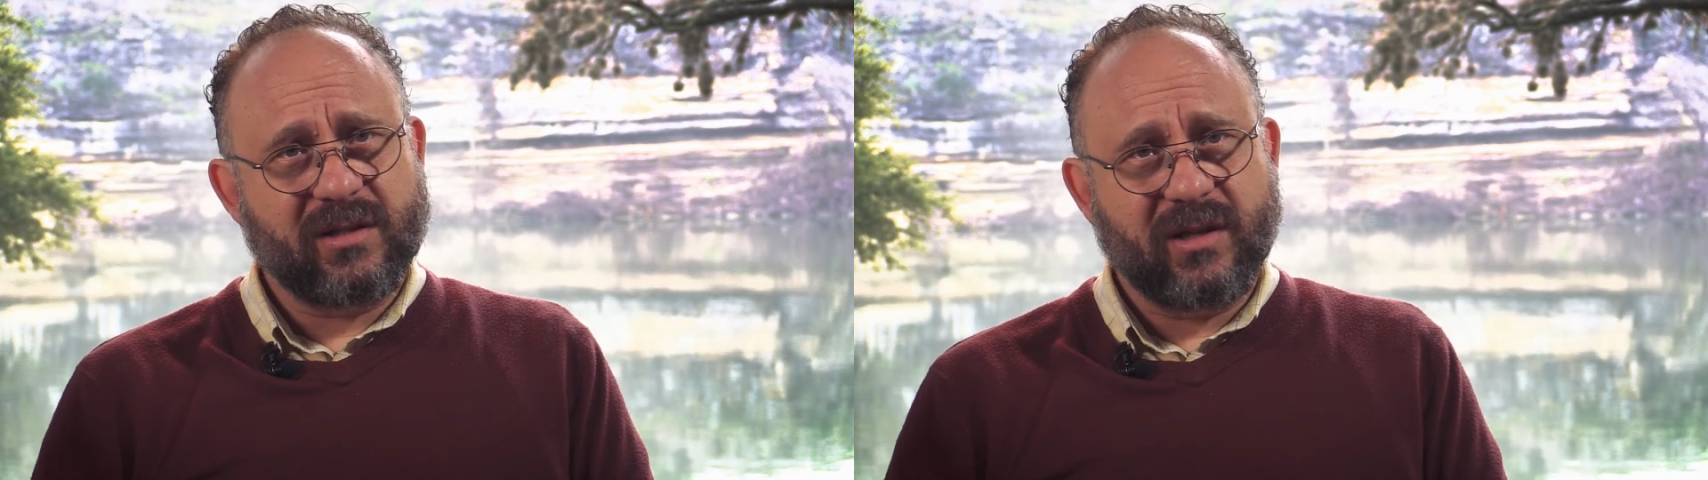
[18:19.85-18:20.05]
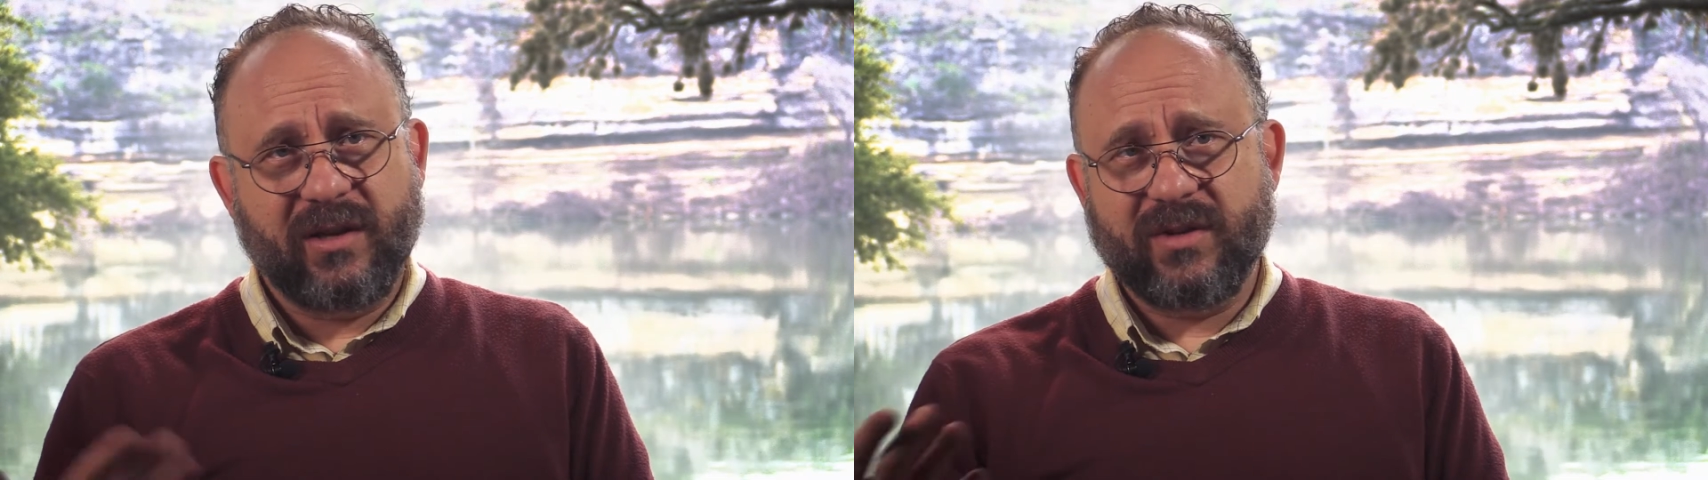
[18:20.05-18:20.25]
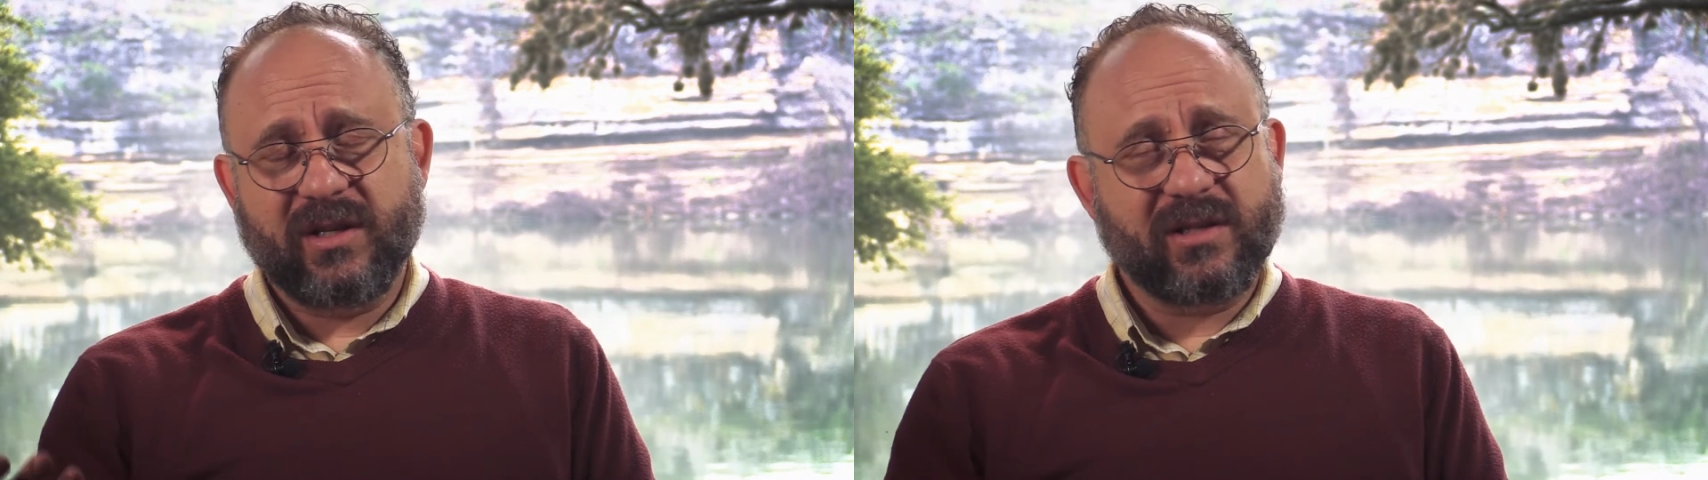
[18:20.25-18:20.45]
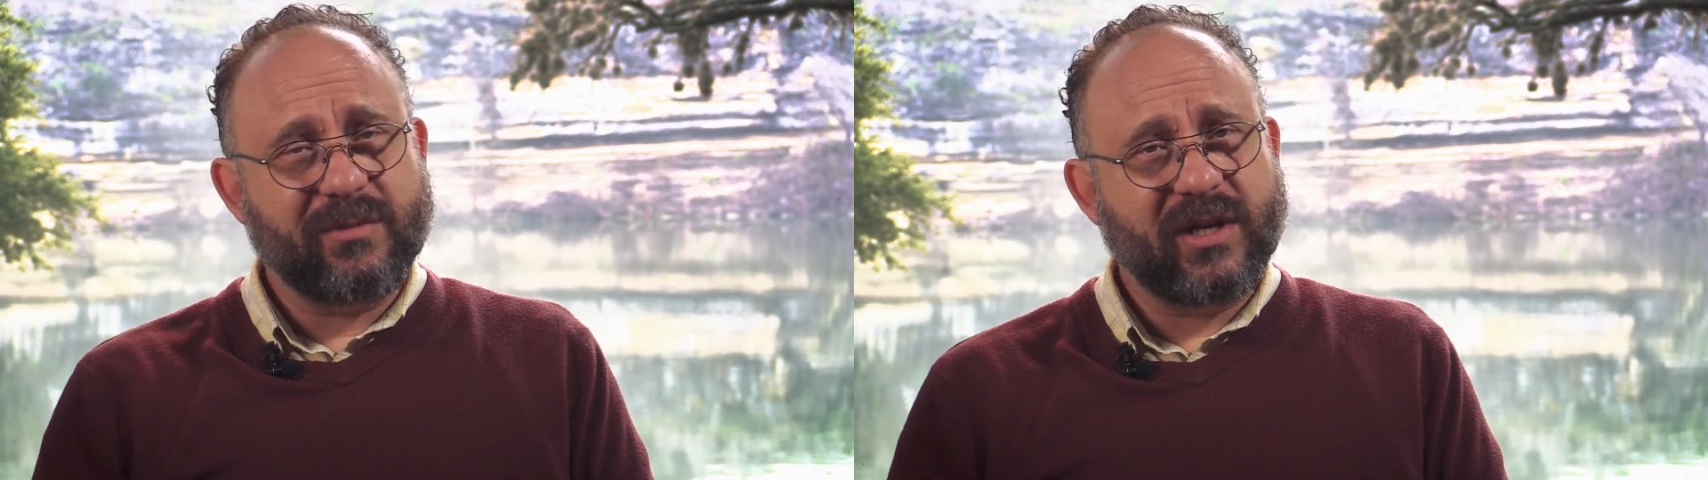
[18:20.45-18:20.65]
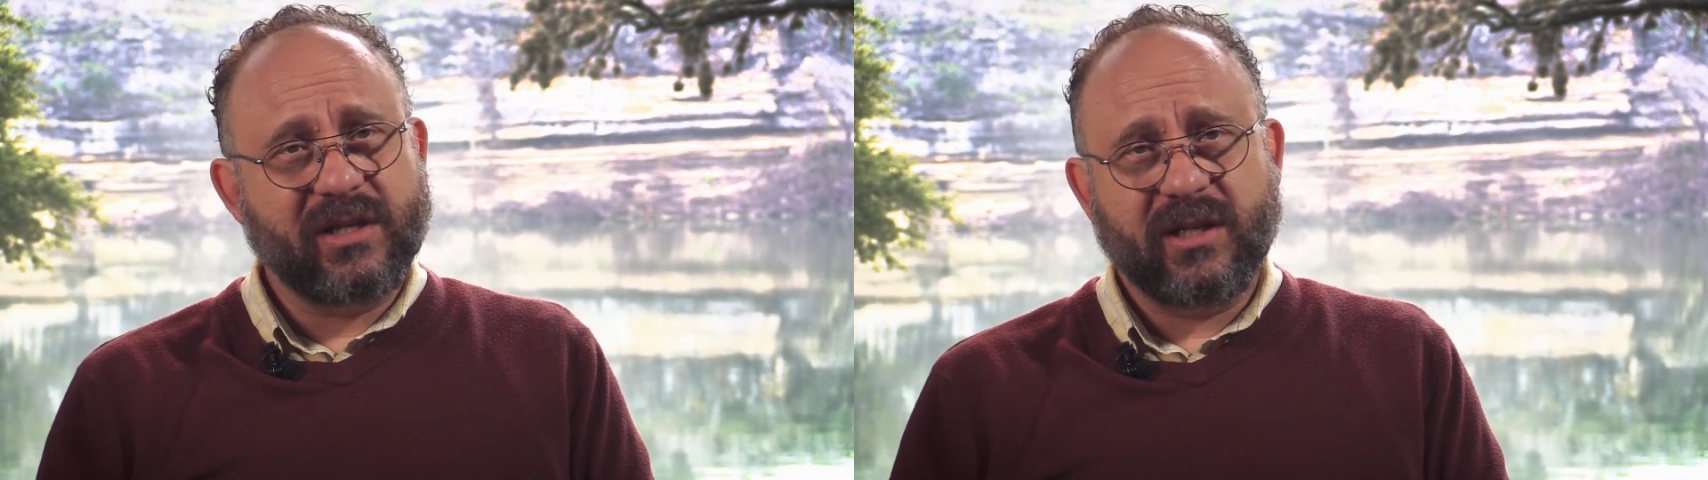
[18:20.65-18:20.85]
even to
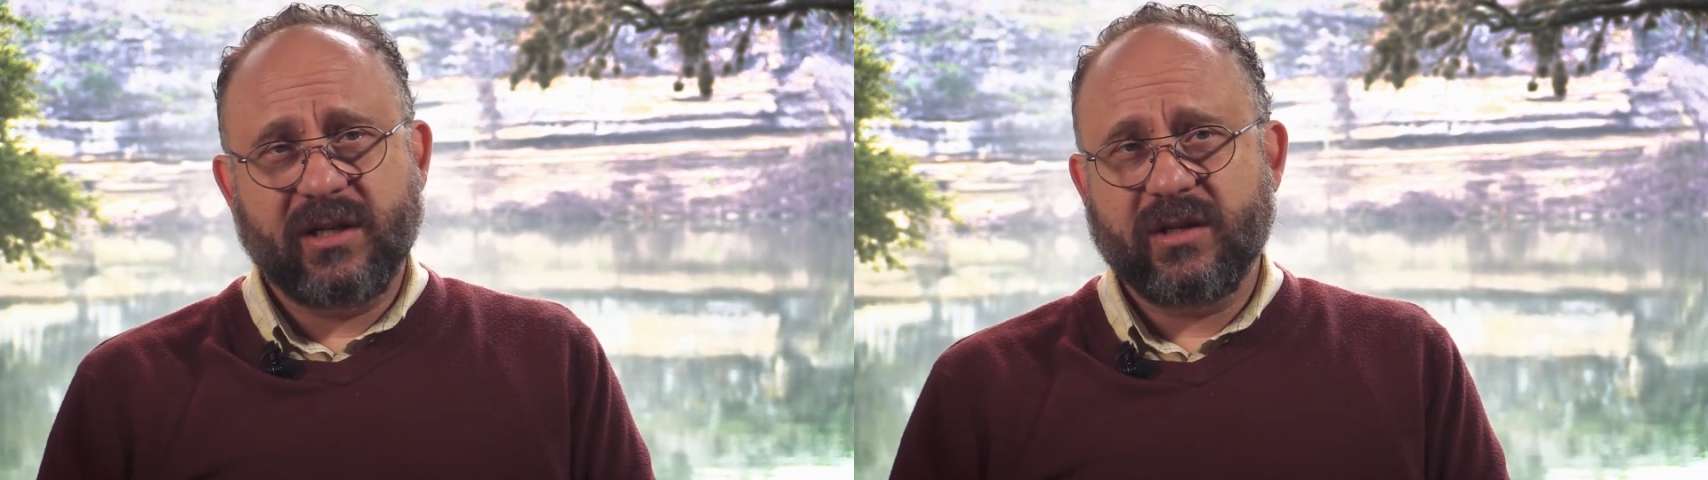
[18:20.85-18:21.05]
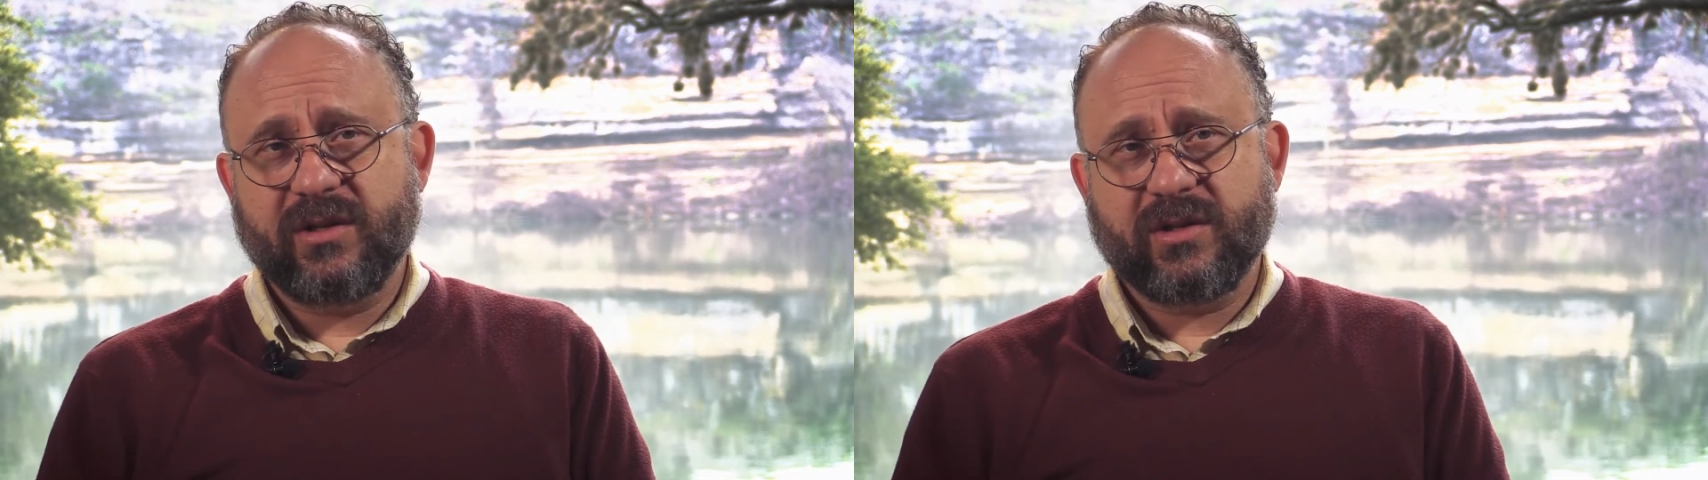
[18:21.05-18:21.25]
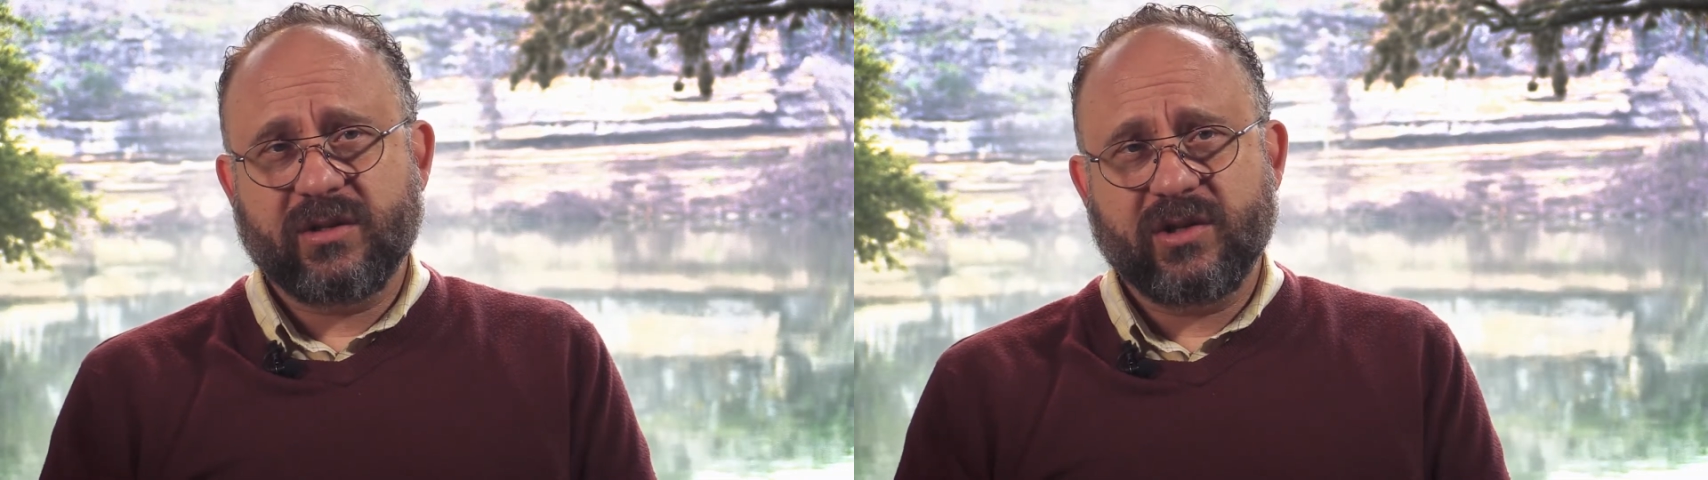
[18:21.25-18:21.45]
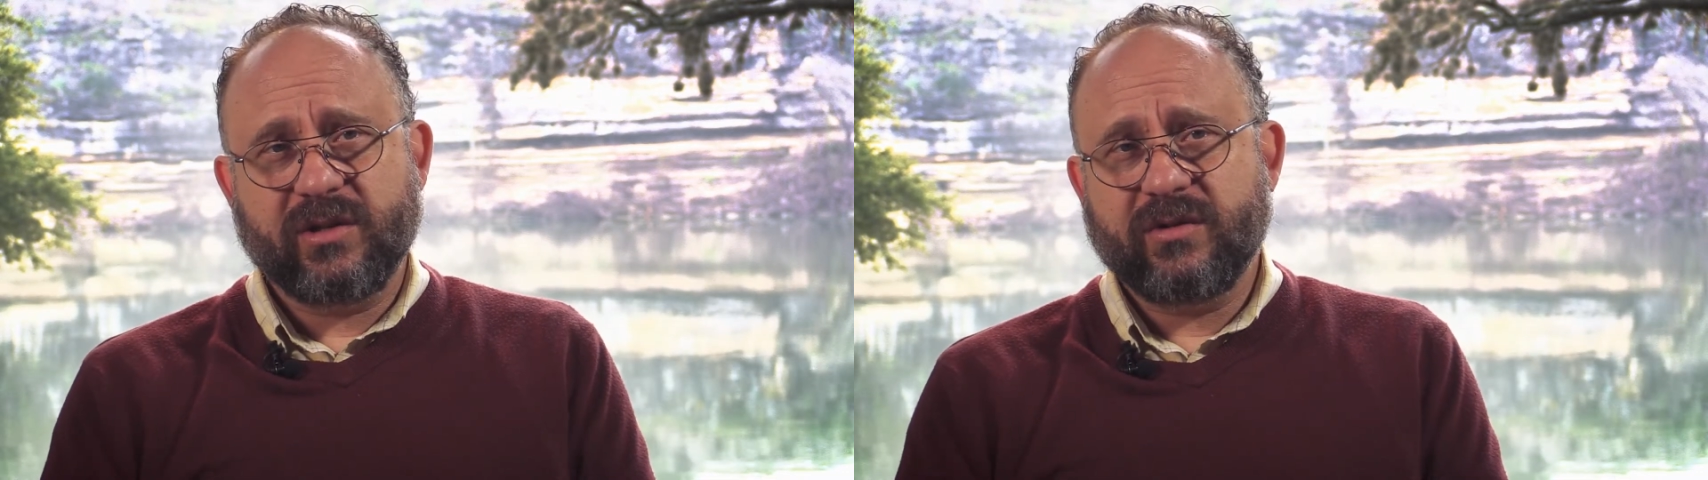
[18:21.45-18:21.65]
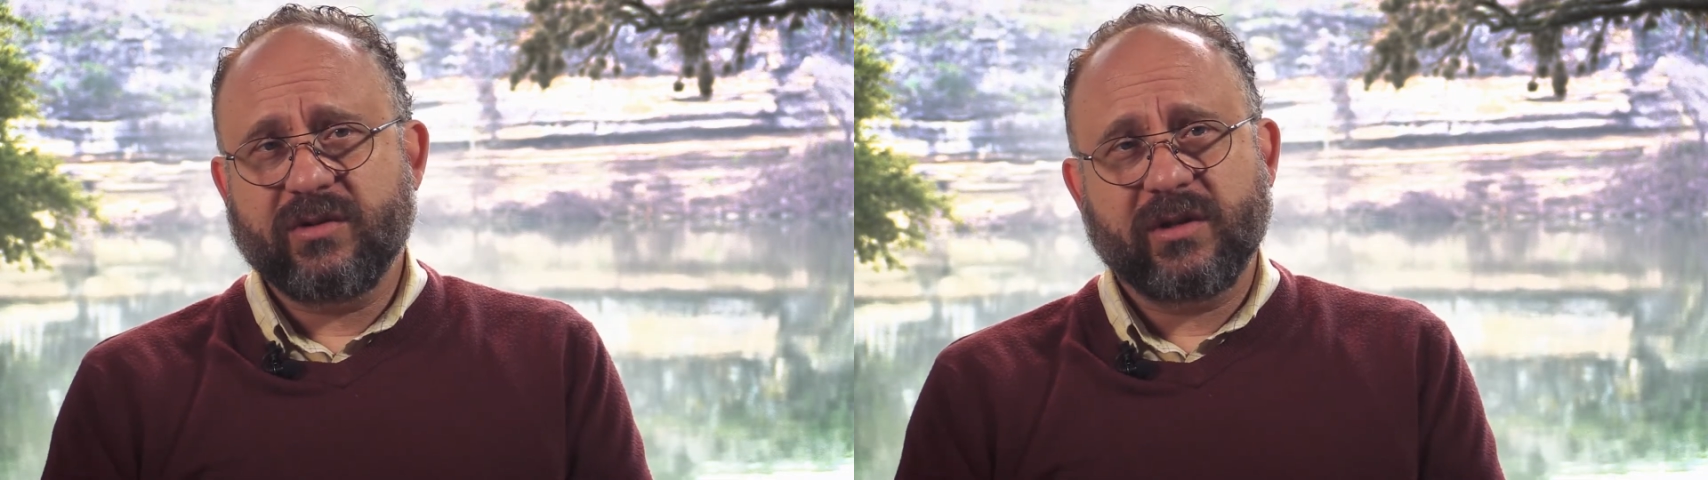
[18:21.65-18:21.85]
my teenage
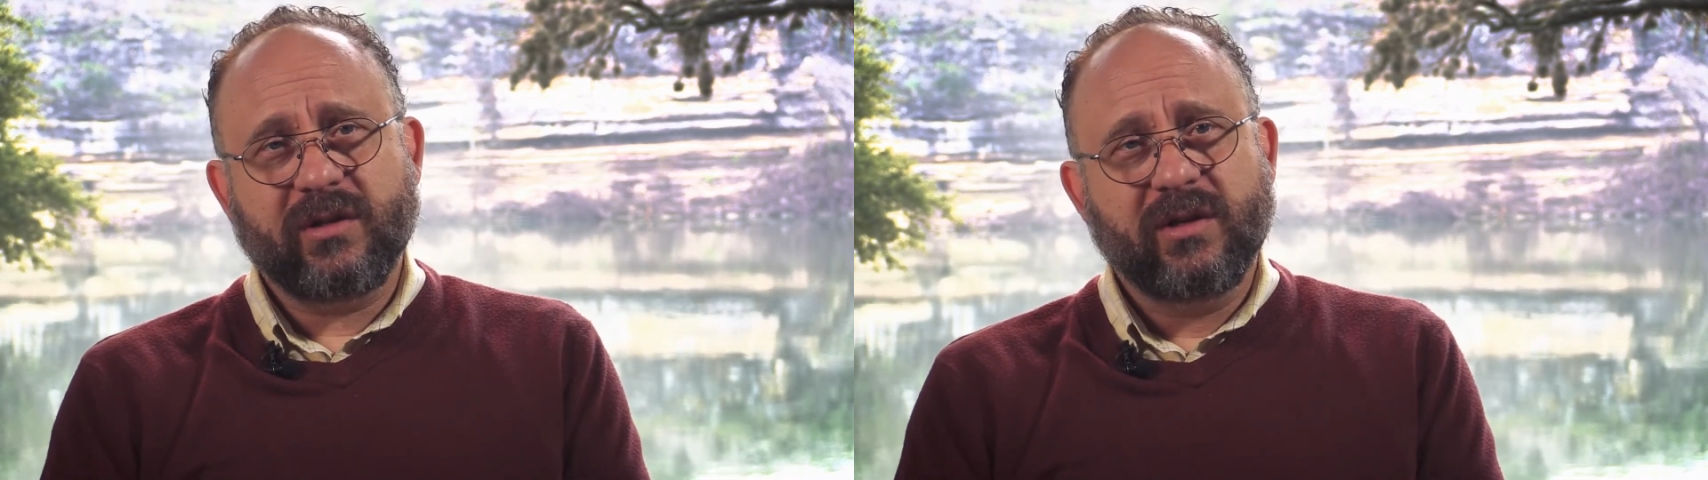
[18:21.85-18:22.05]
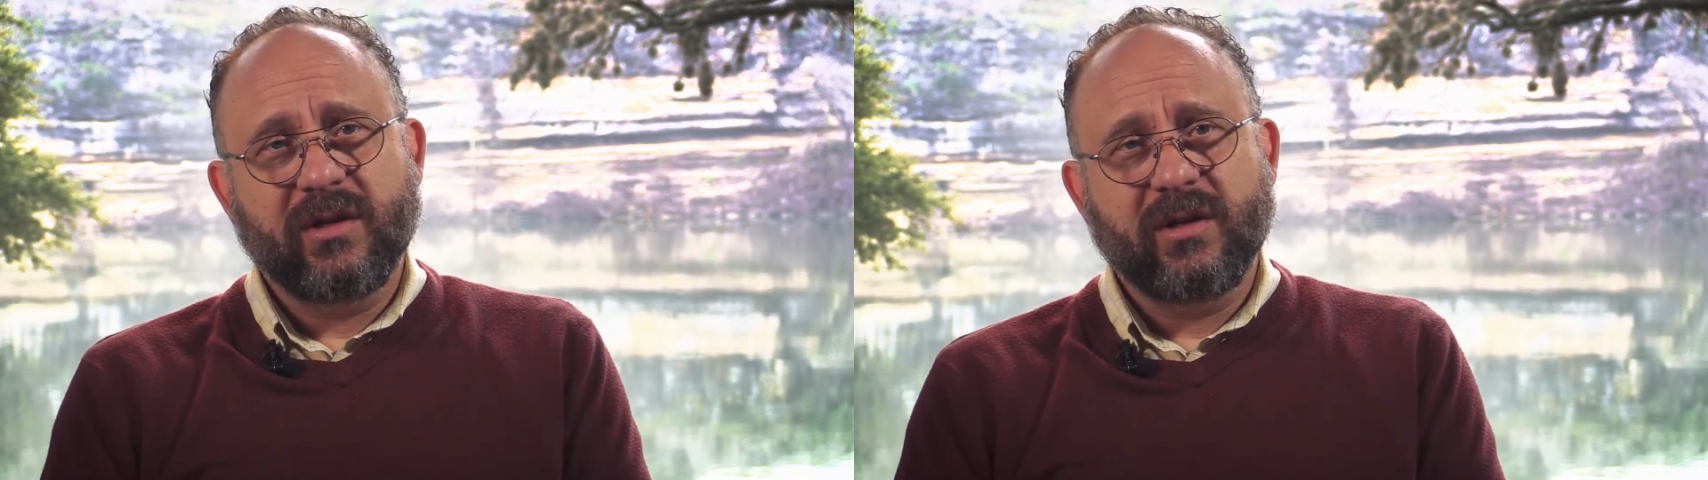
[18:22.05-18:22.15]
children,